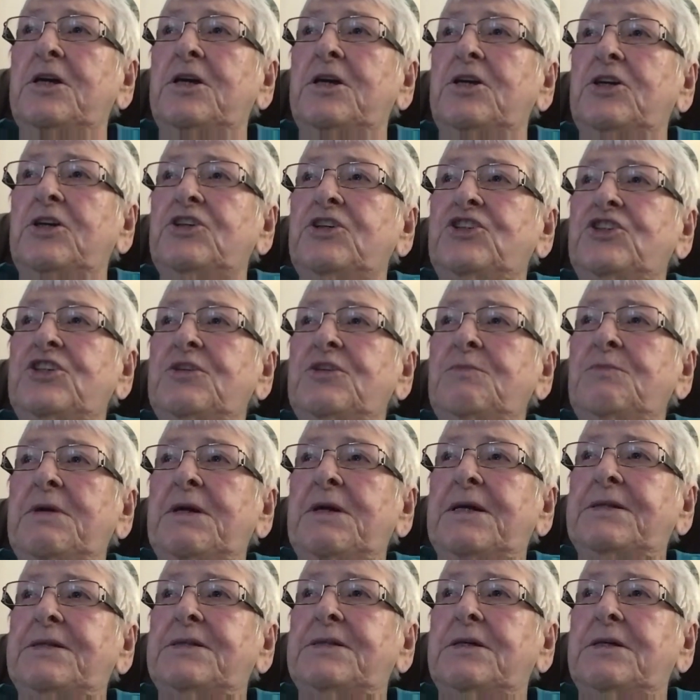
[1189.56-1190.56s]
she
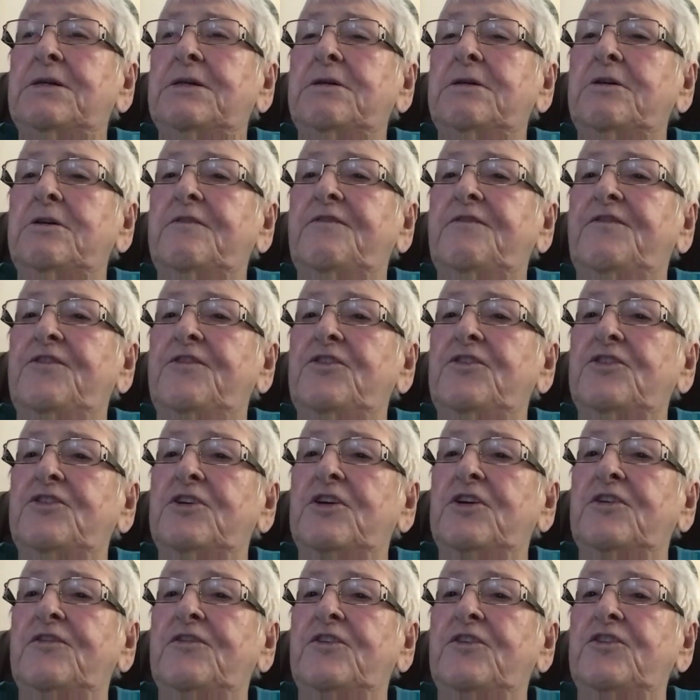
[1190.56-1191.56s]
met her
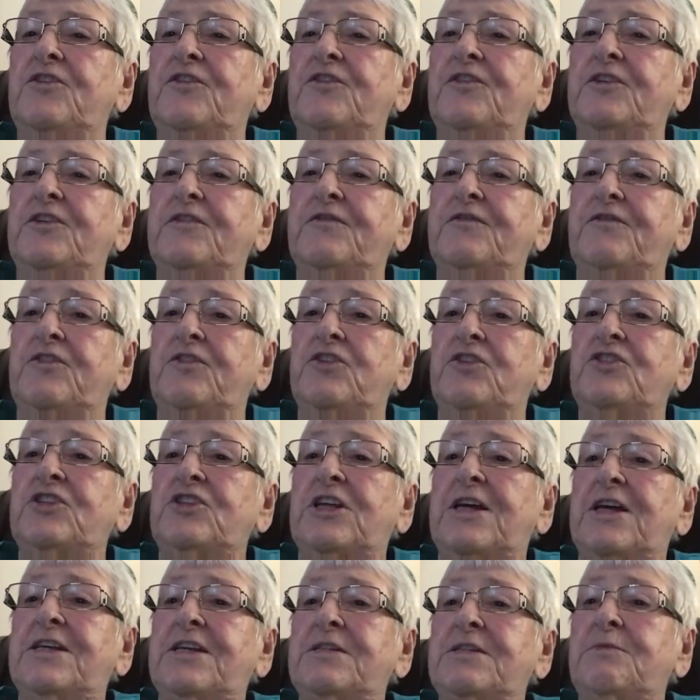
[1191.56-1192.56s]
first
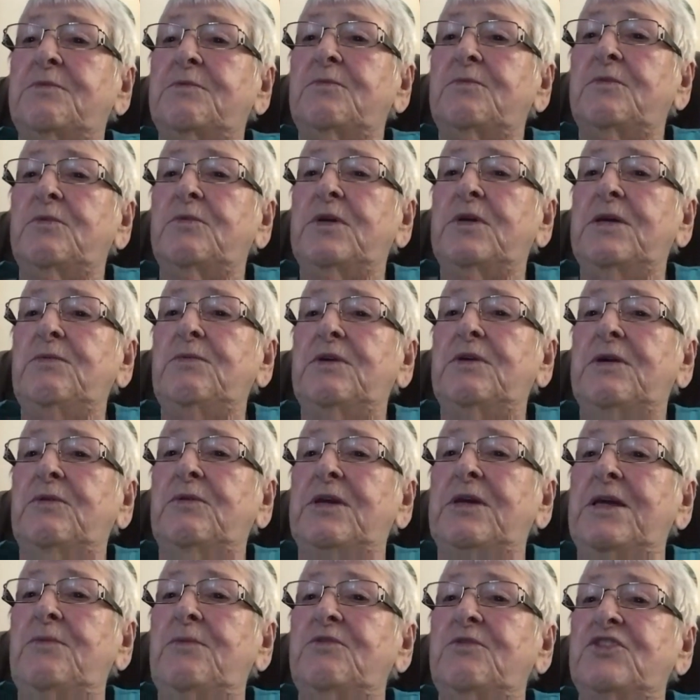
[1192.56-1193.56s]
husband.
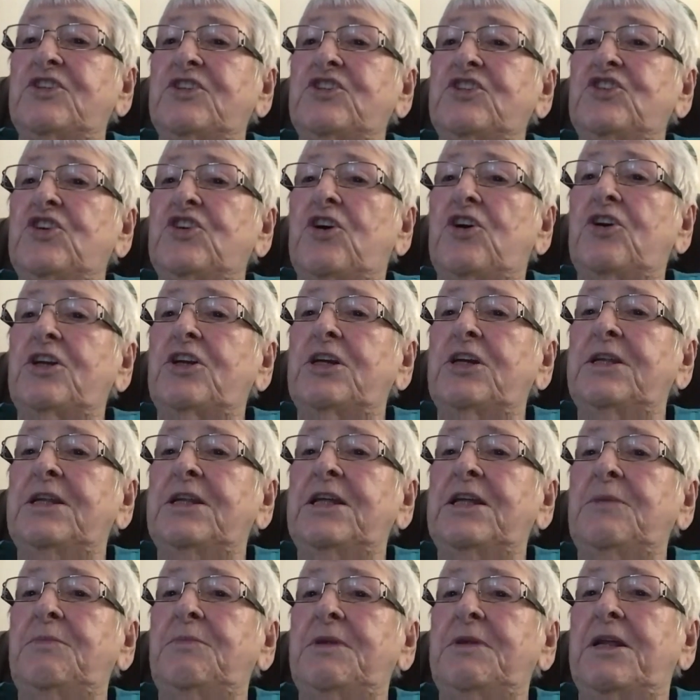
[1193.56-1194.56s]
He was a jockey and
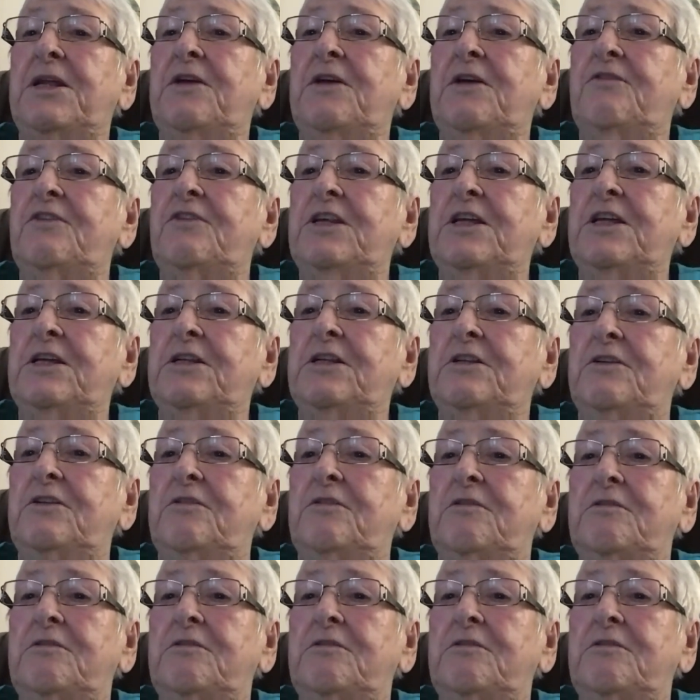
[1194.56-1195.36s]
he'd been over in England